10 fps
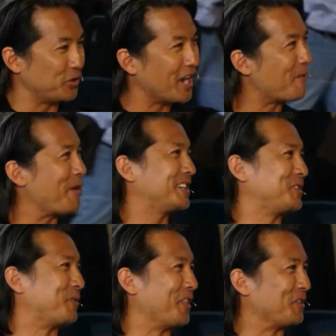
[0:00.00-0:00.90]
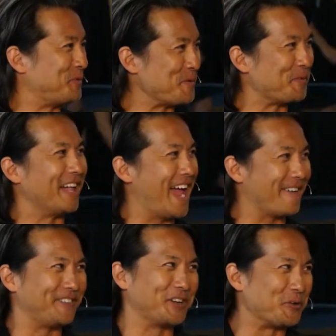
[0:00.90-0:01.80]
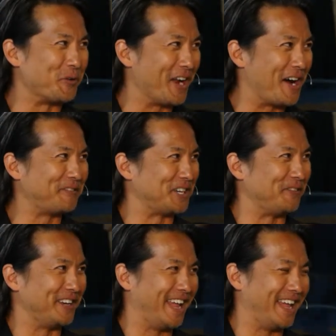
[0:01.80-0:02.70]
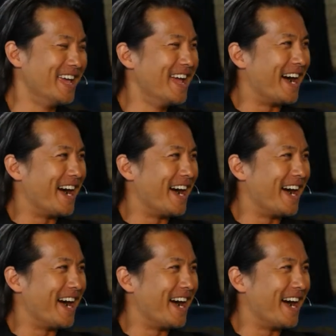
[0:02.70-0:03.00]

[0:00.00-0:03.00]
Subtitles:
And I'm actually one of those people. I have to go to an office every day.